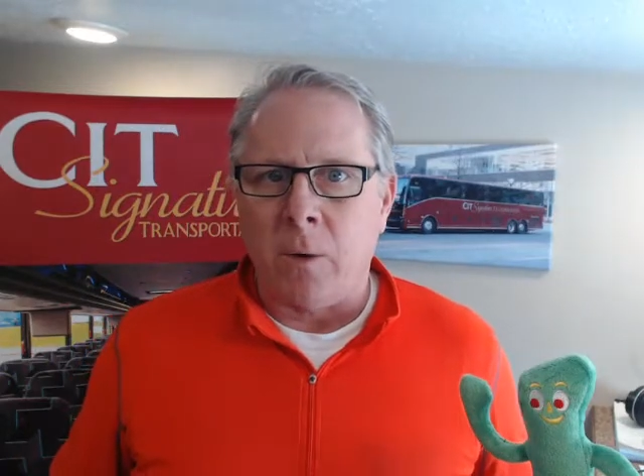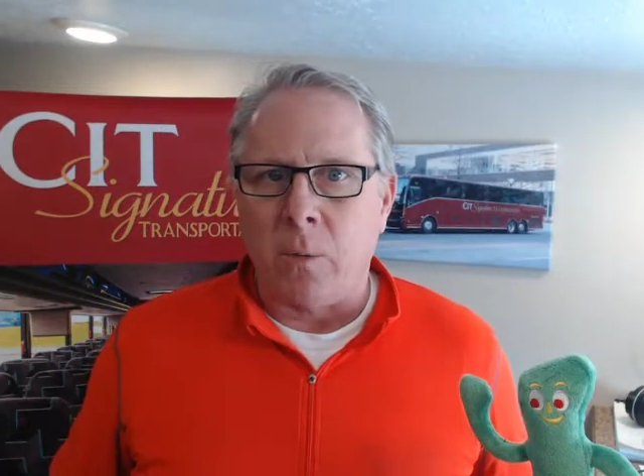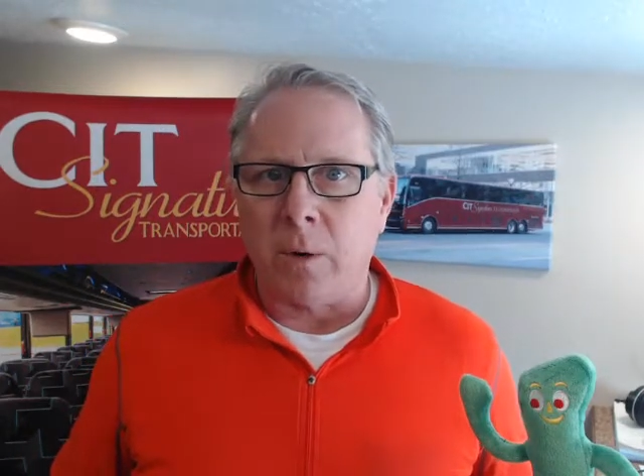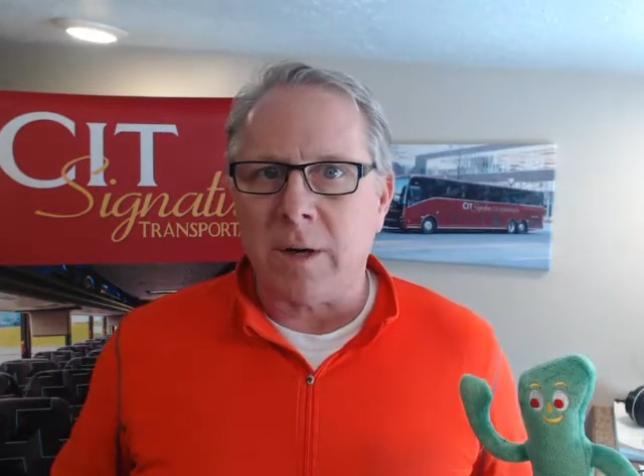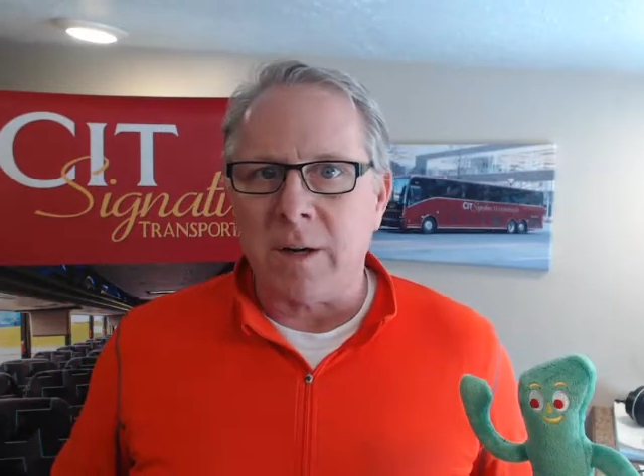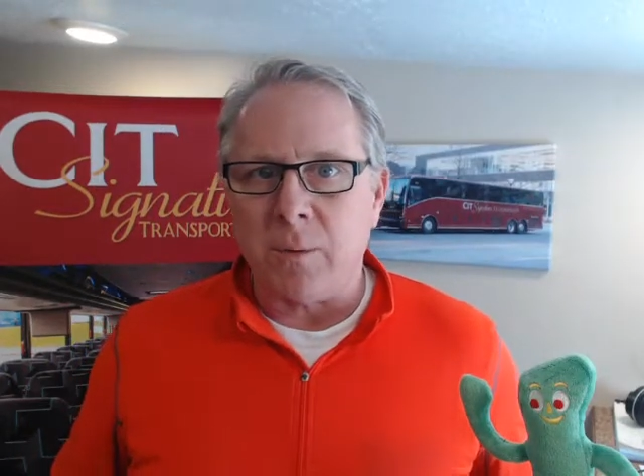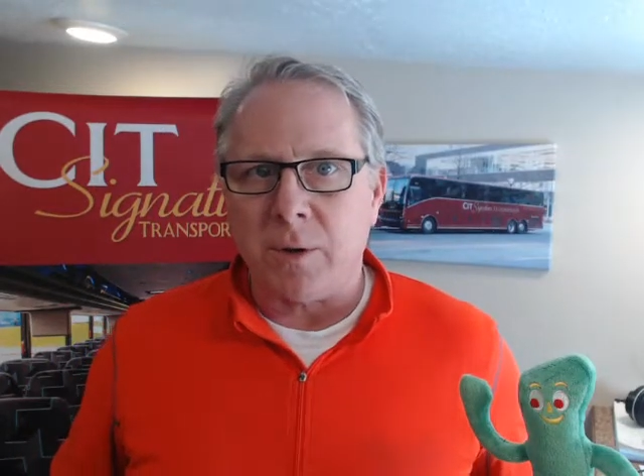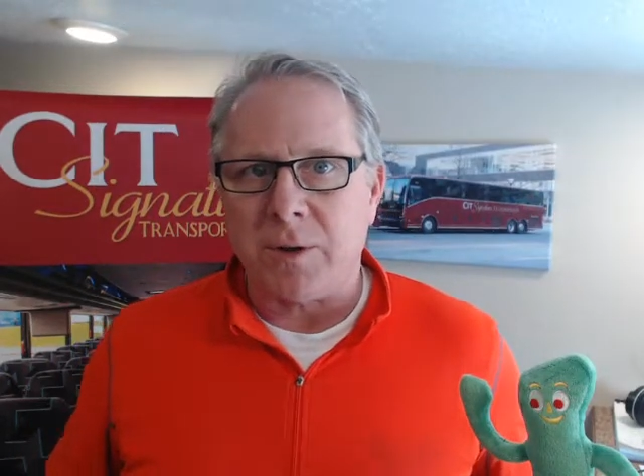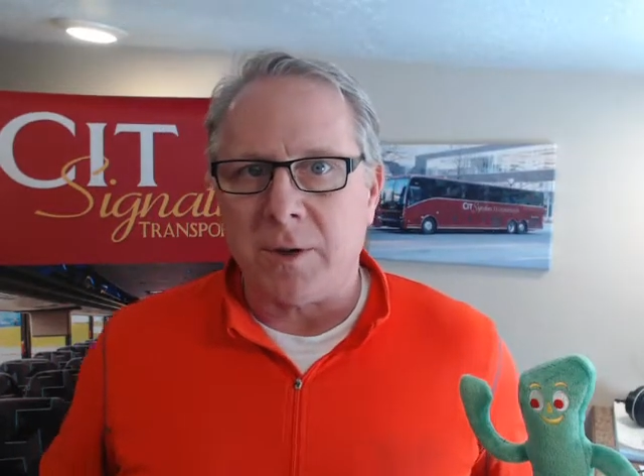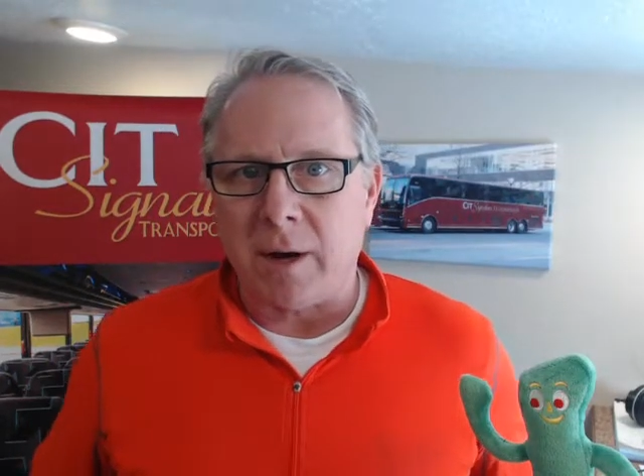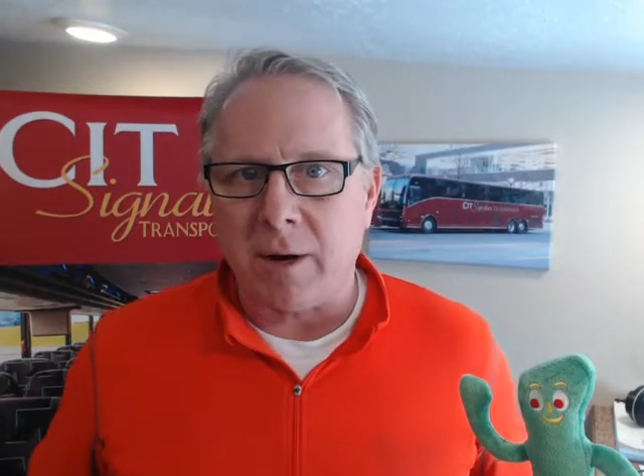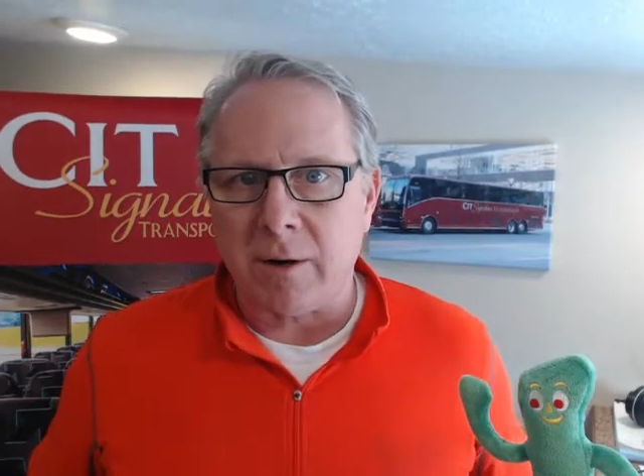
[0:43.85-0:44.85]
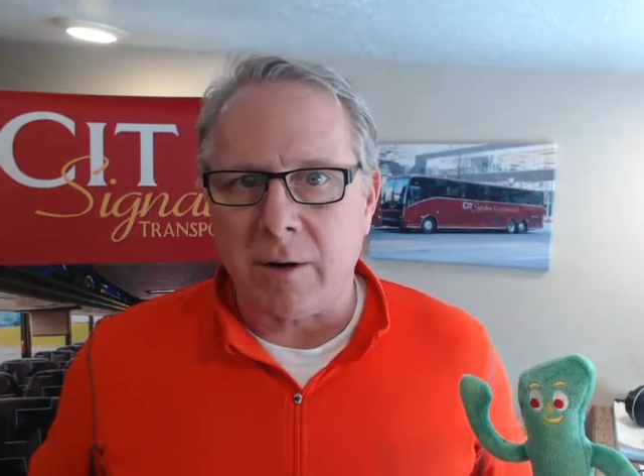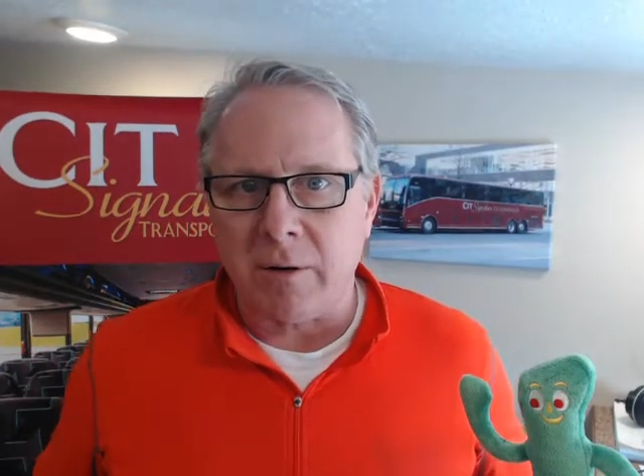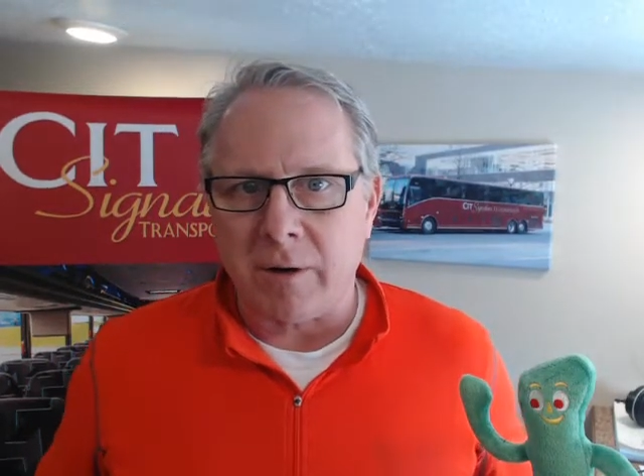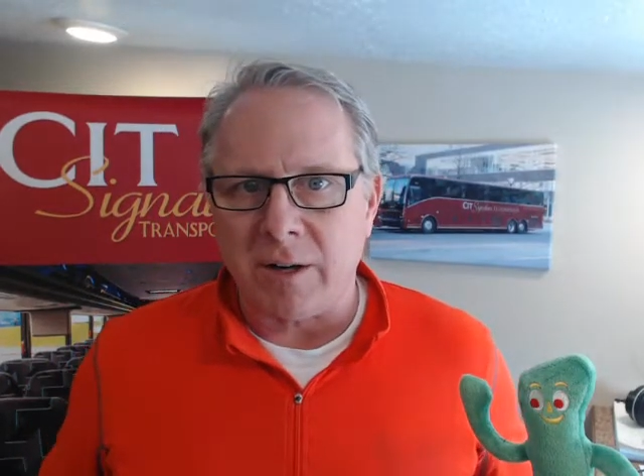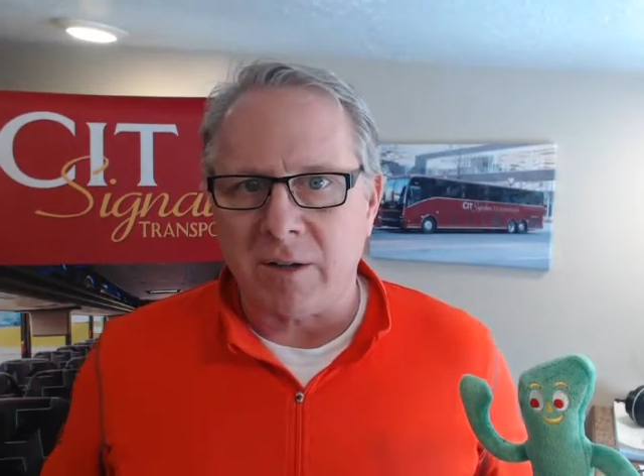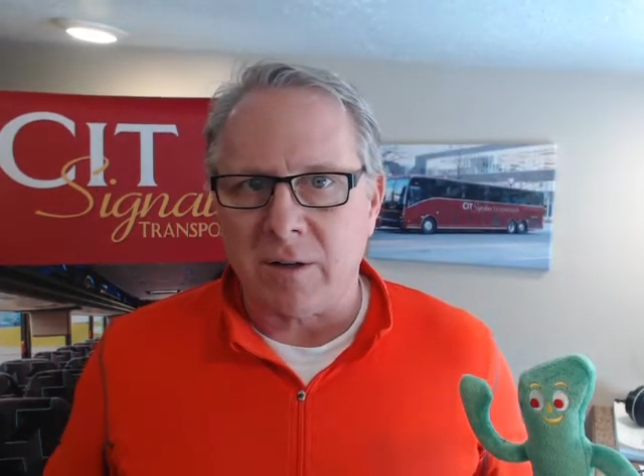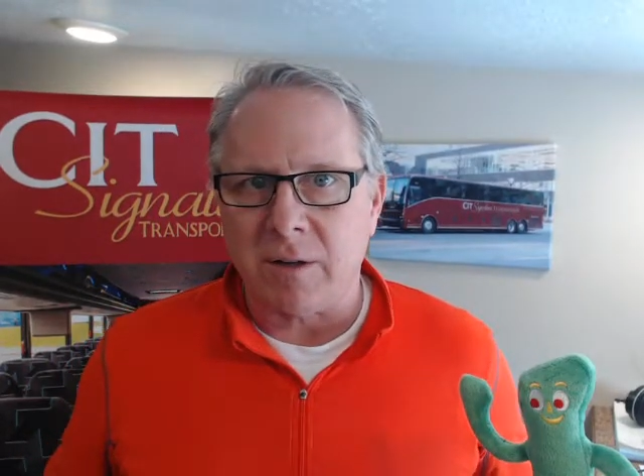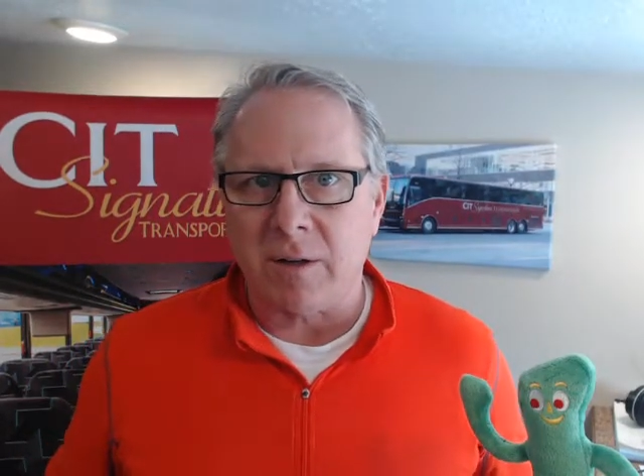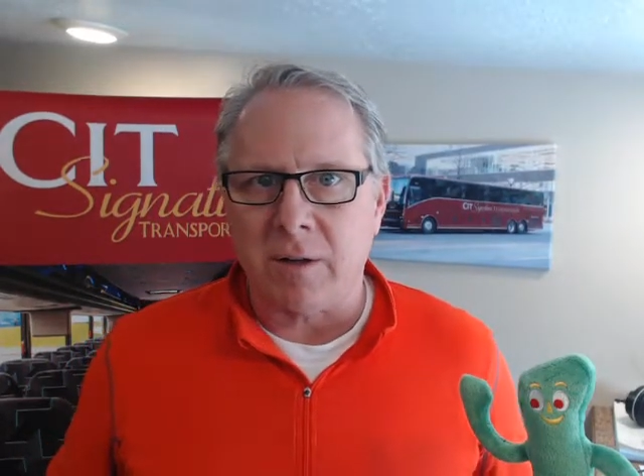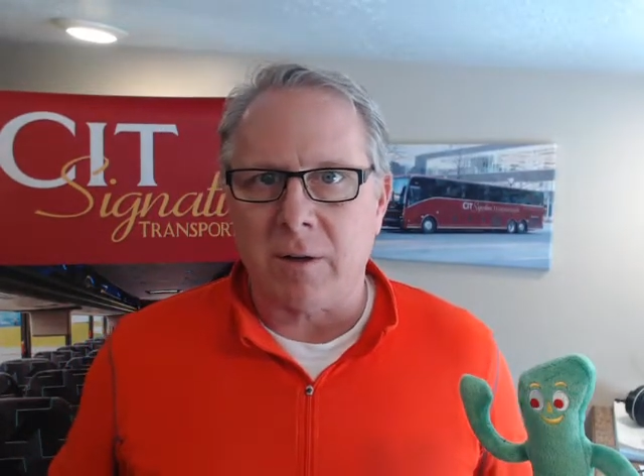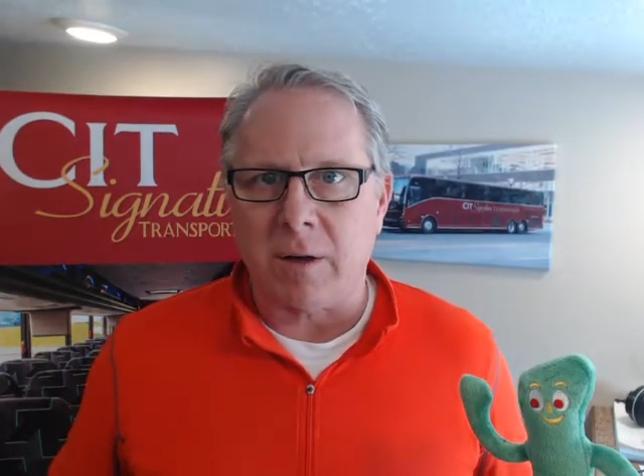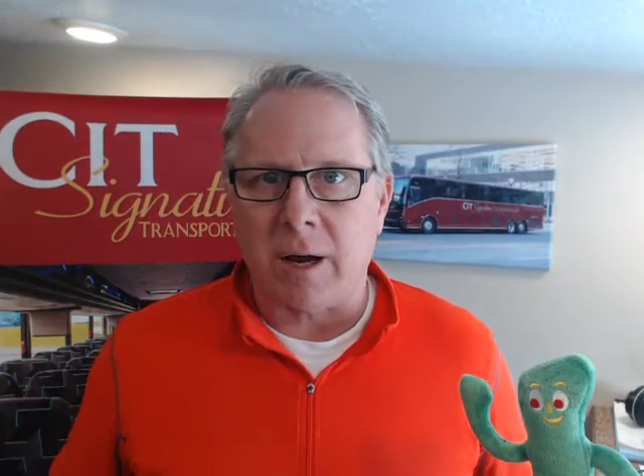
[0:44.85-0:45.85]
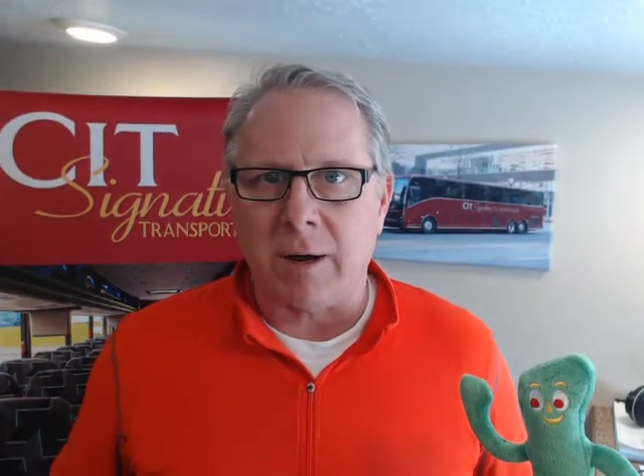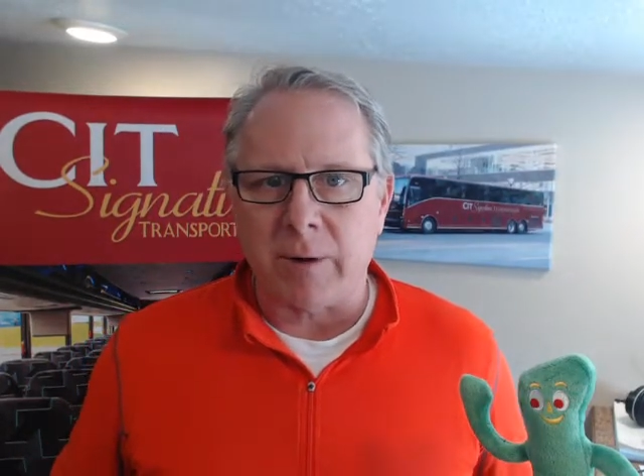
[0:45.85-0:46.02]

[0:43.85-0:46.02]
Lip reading: working with our congressional